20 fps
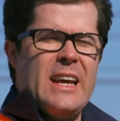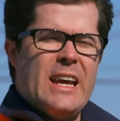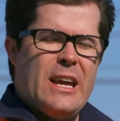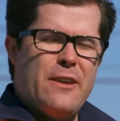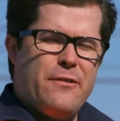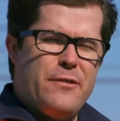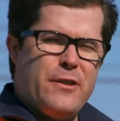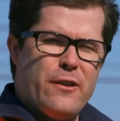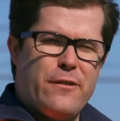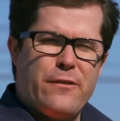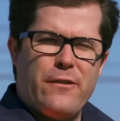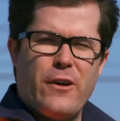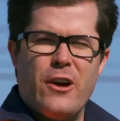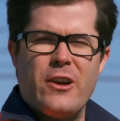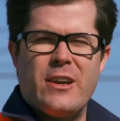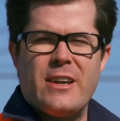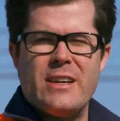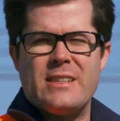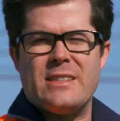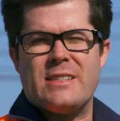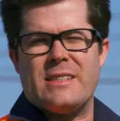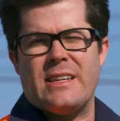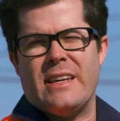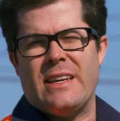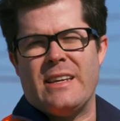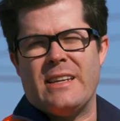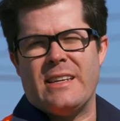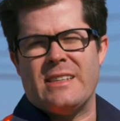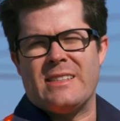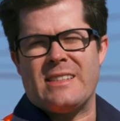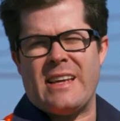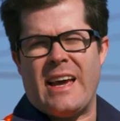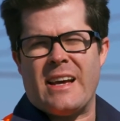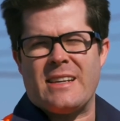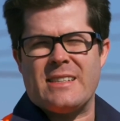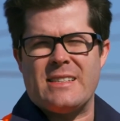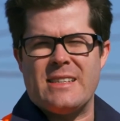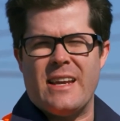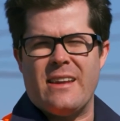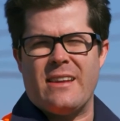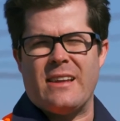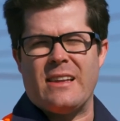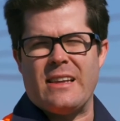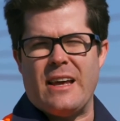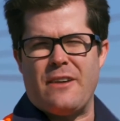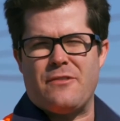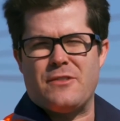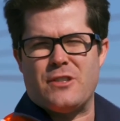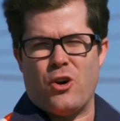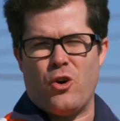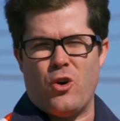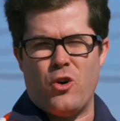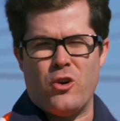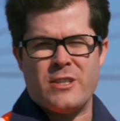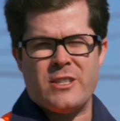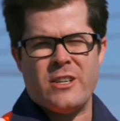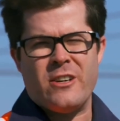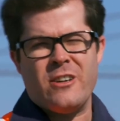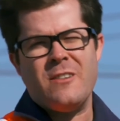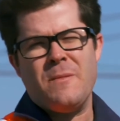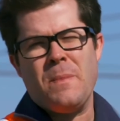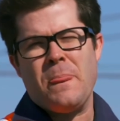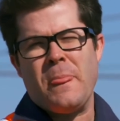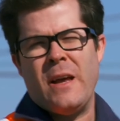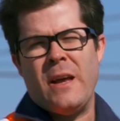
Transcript: If your focus is accidentally left to auto,